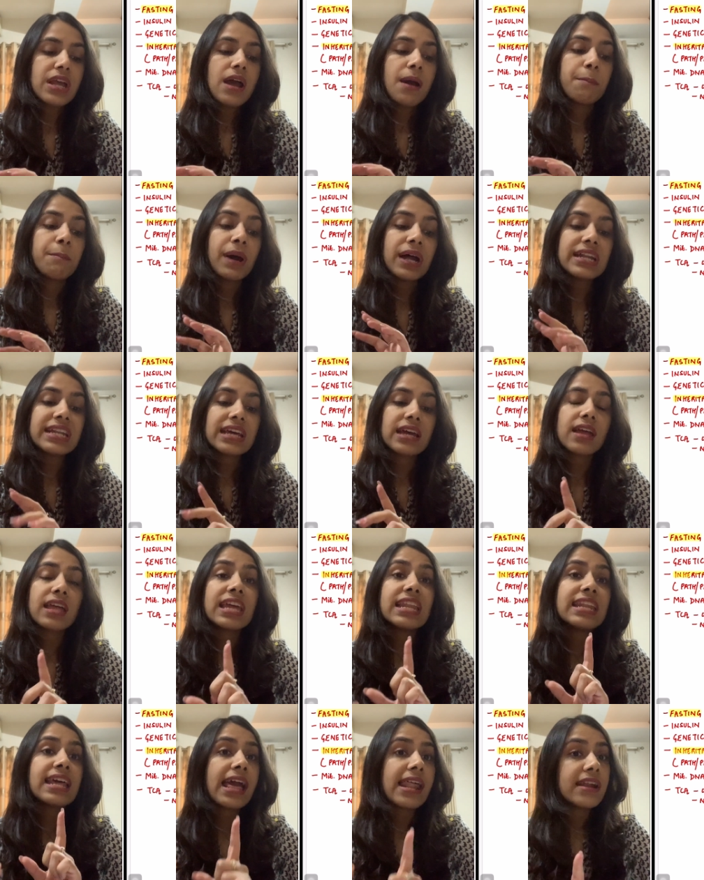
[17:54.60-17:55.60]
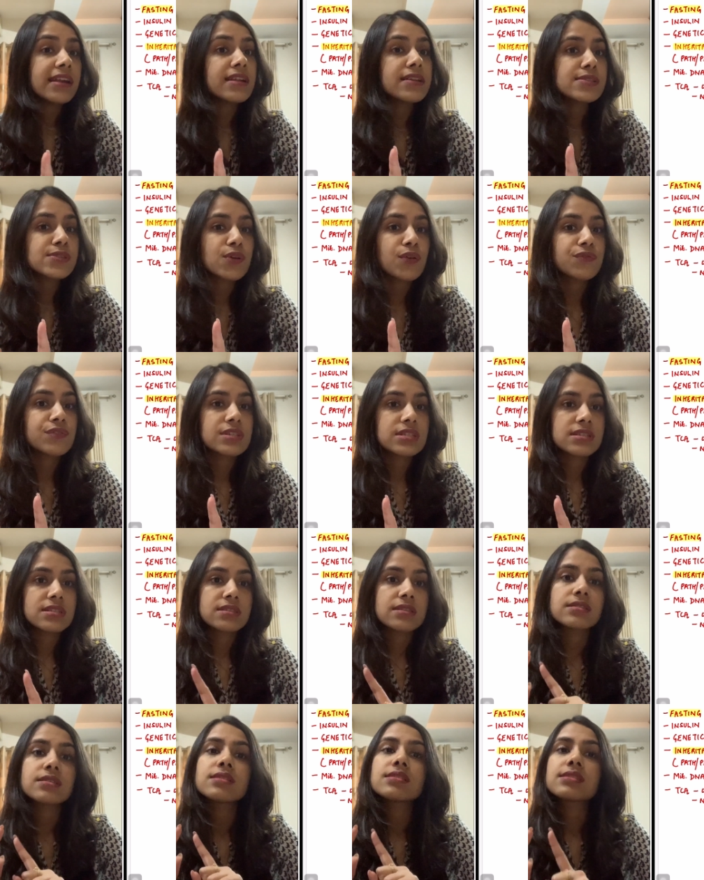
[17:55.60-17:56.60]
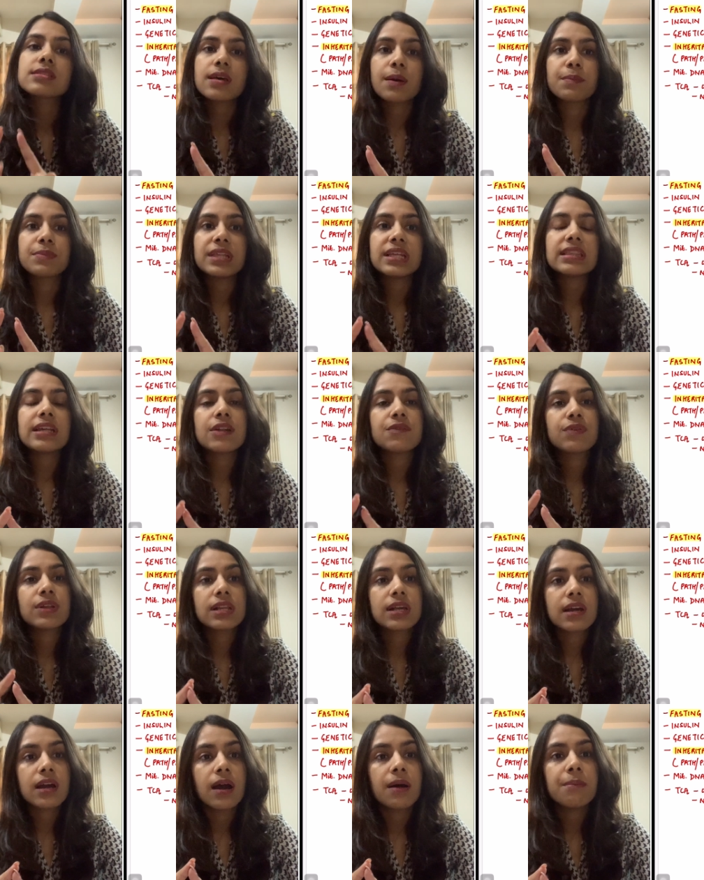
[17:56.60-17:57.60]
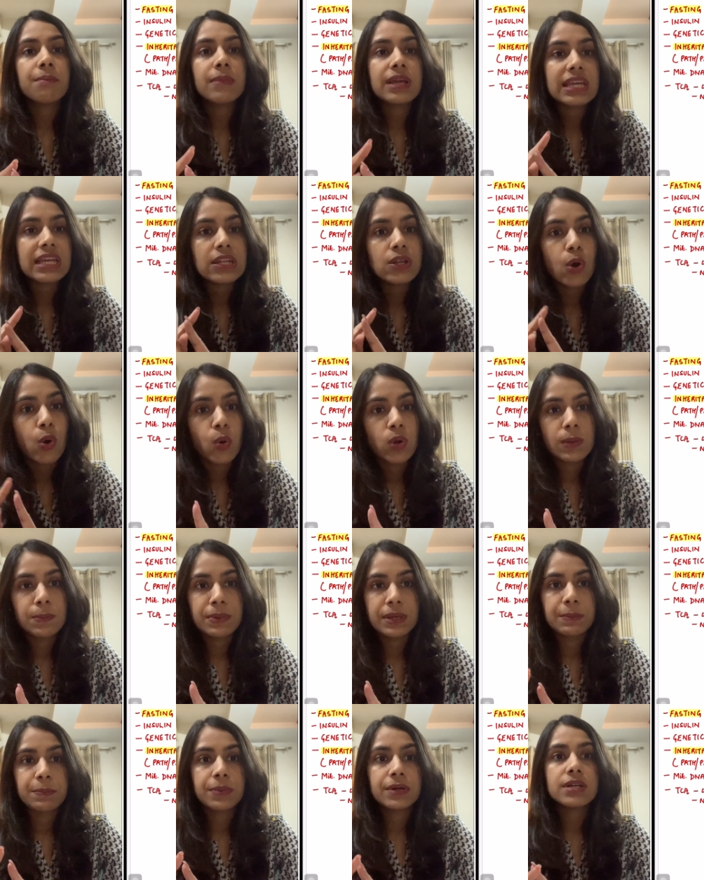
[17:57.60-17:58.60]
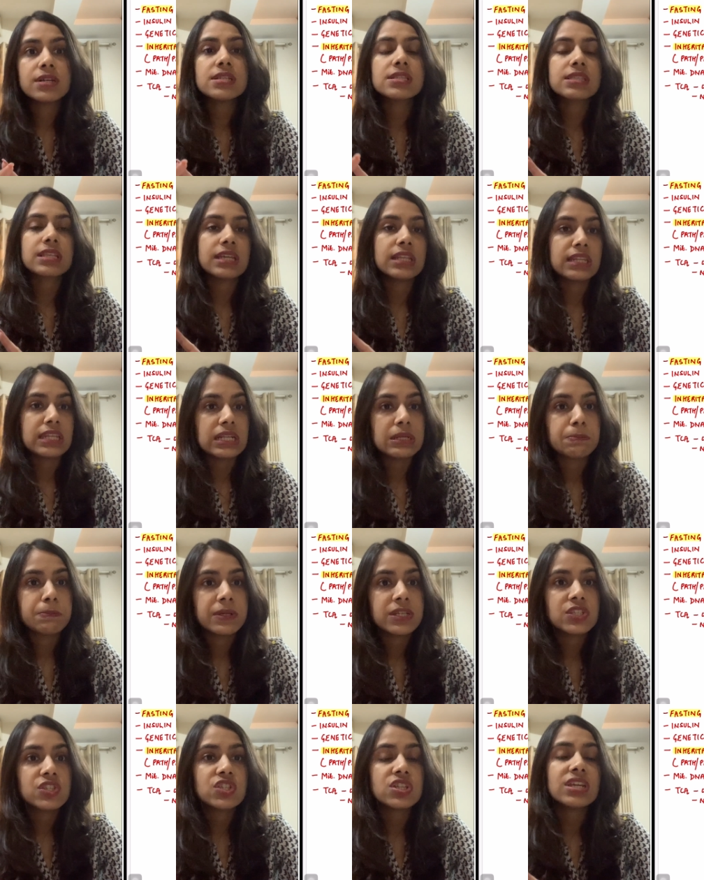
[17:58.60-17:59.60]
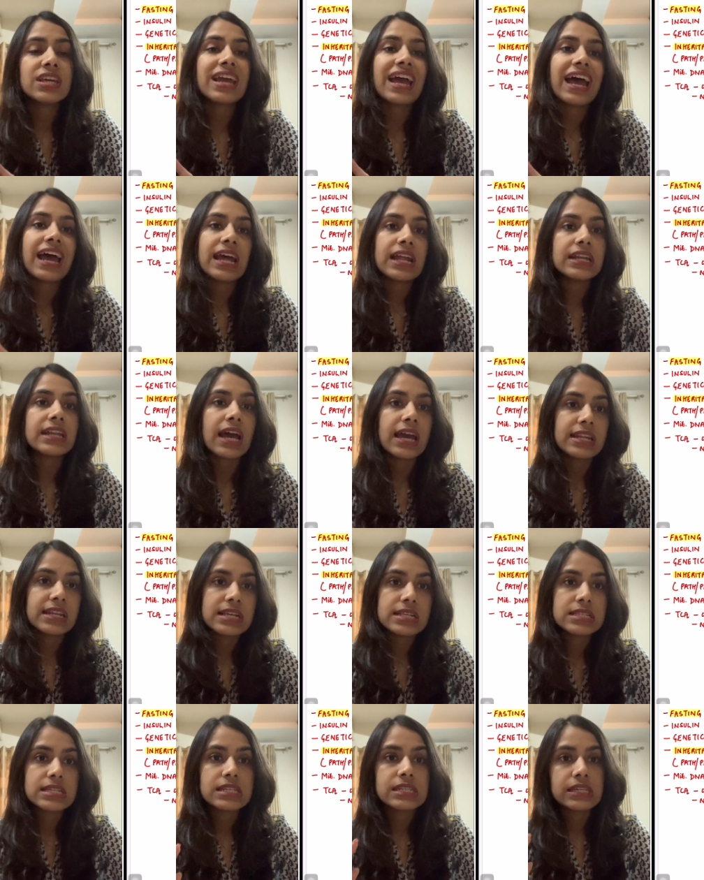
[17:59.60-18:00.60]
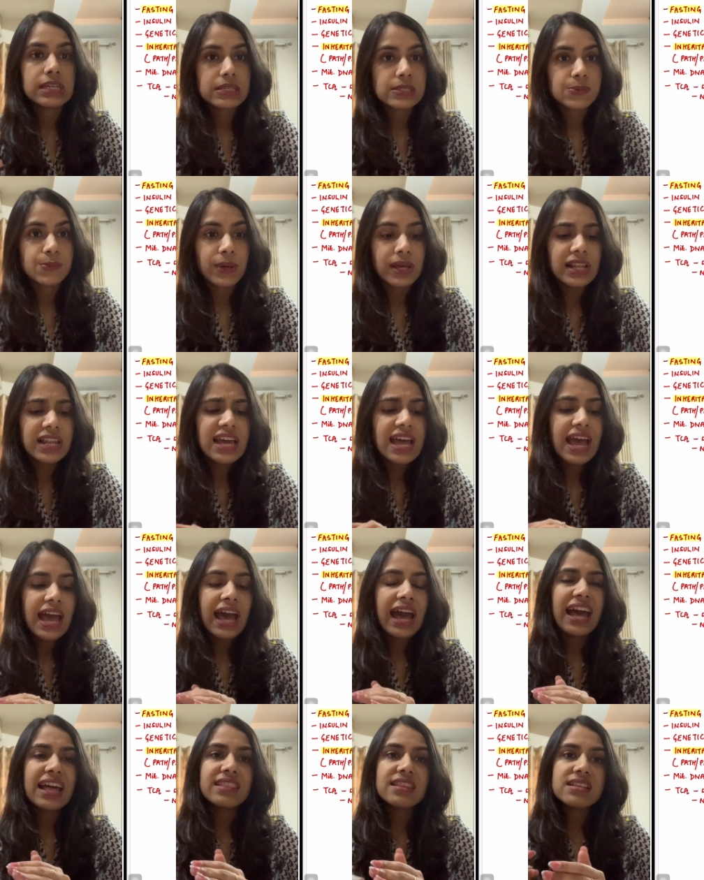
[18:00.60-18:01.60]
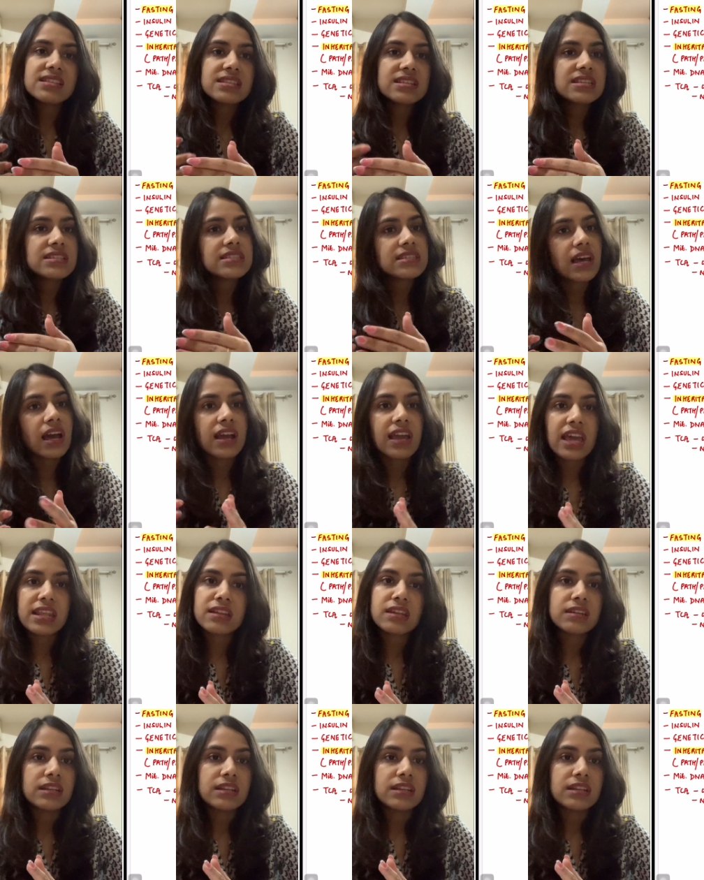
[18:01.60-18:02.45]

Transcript: but inheritance of diseases is something that will come in all papers in NEET PG and INICET as well and this is again an